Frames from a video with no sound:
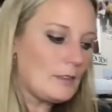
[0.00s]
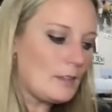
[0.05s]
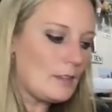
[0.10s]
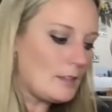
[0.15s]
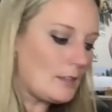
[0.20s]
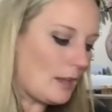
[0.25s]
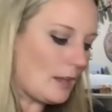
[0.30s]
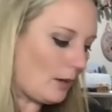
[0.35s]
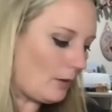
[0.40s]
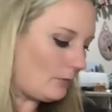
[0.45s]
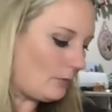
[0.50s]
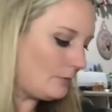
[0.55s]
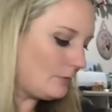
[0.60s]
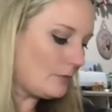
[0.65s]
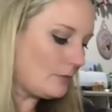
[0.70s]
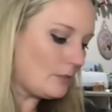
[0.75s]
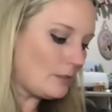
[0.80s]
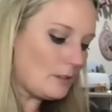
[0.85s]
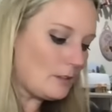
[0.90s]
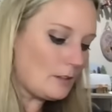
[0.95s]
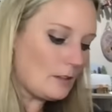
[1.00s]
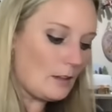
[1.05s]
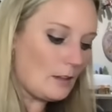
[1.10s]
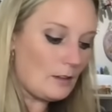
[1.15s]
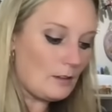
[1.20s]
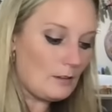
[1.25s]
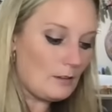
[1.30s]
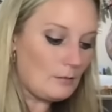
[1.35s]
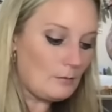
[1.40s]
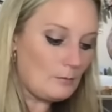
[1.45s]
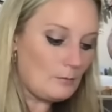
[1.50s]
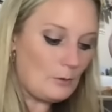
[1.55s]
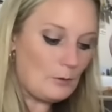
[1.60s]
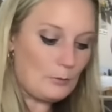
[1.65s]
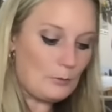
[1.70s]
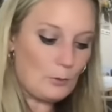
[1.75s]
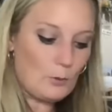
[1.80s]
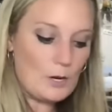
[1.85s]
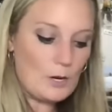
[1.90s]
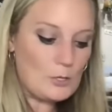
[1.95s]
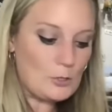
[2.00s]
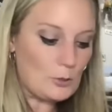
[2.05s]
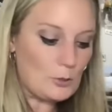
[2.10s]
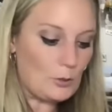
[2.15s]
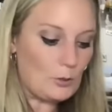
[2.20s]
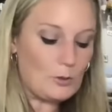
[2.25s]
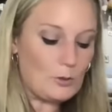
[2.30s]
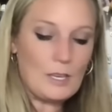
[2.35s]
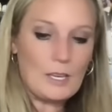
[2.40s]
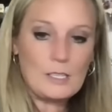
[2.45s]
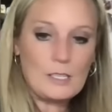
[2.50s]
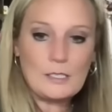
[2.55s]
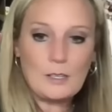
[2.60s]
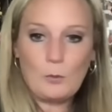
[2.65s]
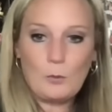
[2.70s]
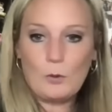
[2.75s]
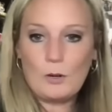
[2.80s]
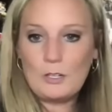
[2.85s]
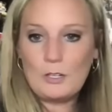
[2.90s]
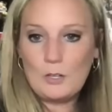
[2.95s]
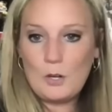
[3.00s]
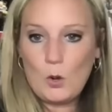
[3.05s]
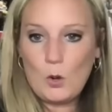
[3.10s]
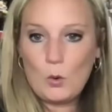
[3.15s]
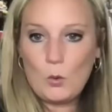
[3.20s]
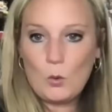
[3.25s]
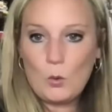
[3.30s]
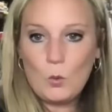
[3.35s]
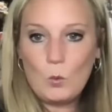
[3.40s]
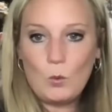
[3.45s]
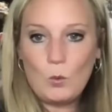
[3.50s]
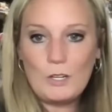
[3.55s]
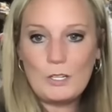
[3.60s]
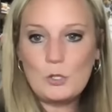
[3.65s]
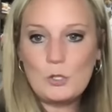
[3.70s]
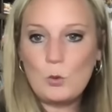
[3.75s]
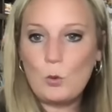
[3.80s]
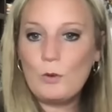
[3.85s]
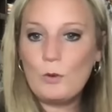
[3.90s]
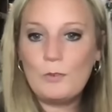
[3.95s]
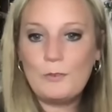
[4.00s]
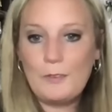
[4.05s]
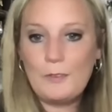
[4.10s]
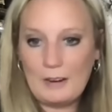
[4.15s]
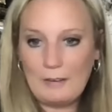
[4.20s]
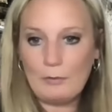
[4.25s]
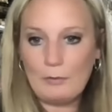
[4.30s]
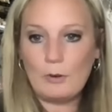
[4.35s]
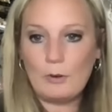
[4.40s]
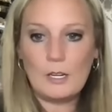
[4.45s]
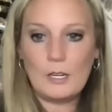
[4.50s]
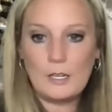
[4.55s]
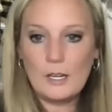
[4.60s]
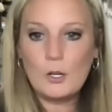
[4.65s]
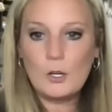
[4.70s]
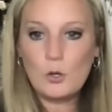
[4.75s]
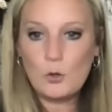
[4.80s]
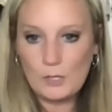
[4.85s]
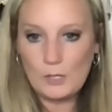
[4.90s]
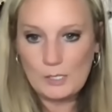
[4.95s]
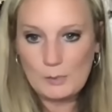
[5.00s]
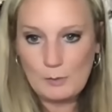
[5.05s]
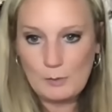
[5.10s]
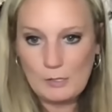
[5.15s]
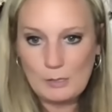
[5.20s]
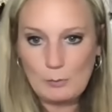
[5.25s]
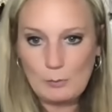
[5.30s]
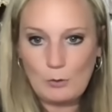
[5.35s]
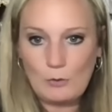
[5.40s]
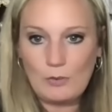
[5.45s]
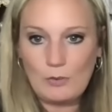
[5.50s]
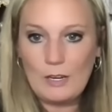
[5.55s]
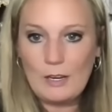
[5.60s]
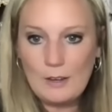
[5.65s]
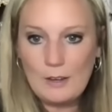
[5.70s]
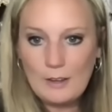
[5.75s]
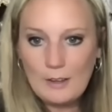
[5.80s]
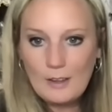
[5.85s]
Now, before I show you this, I want to know, what is your favorite Christmas movie?